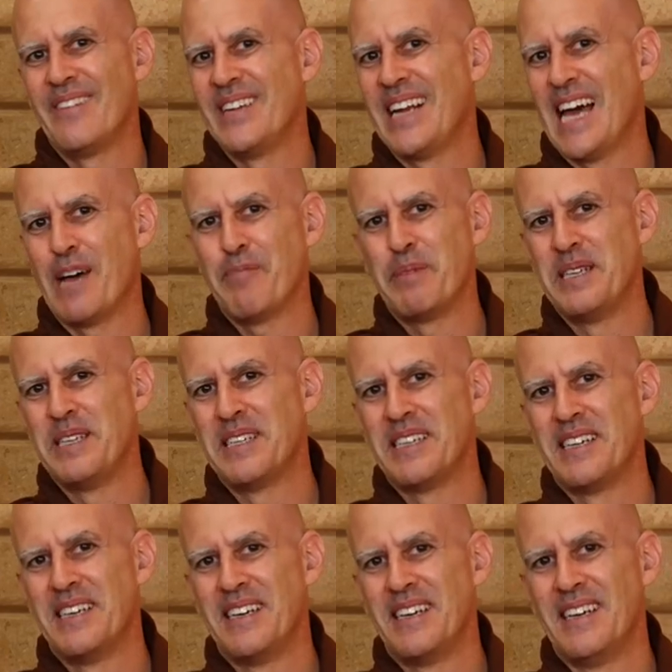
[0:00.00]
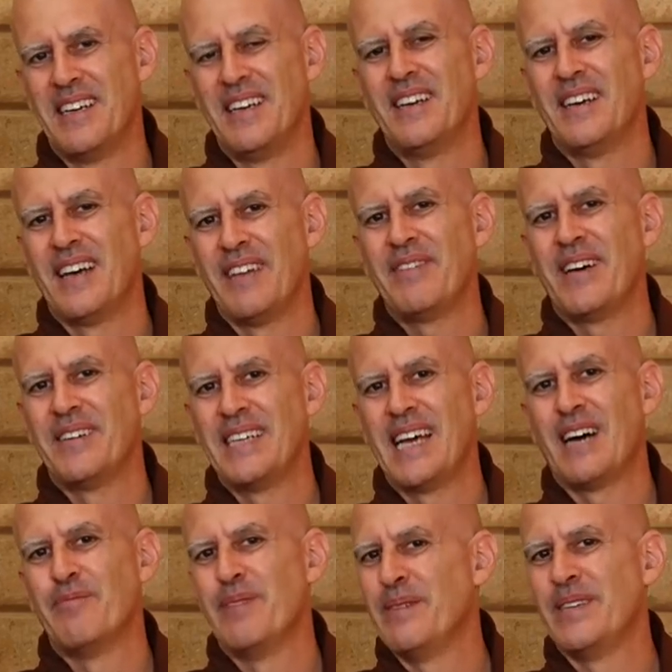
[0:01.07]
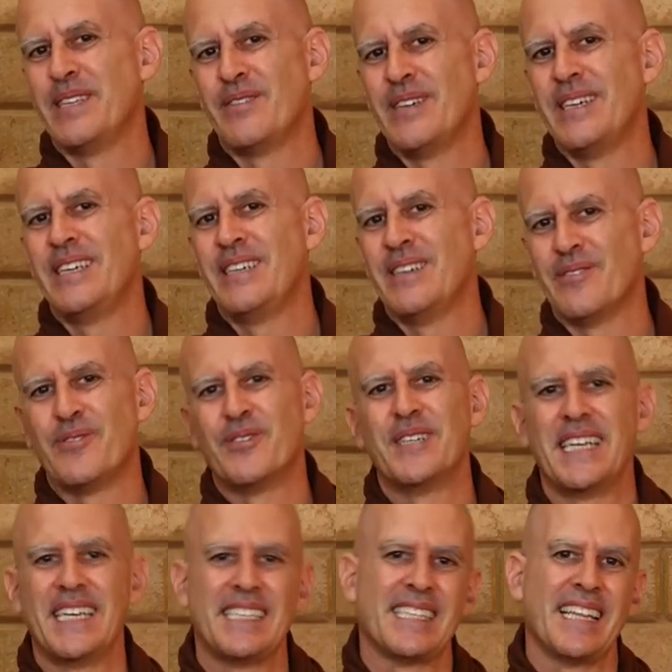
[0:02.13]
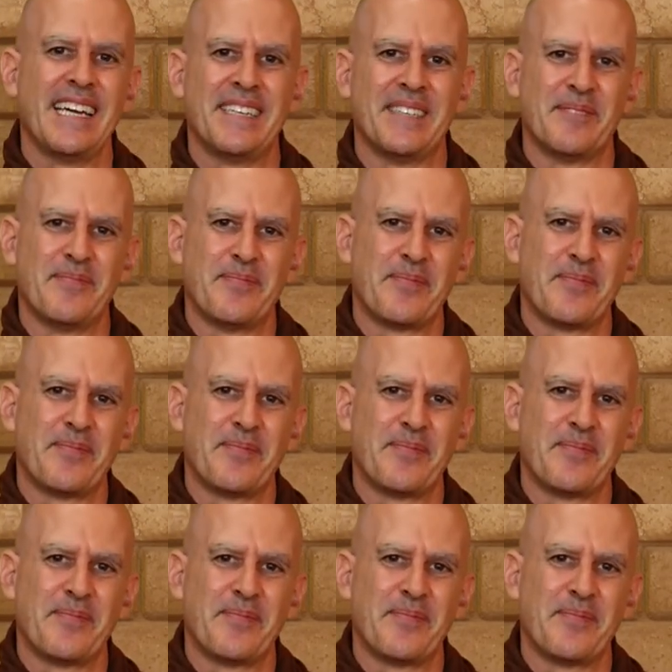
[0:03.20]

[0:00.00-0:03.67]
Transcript: happened, I found out maybe 3 or 4 days later.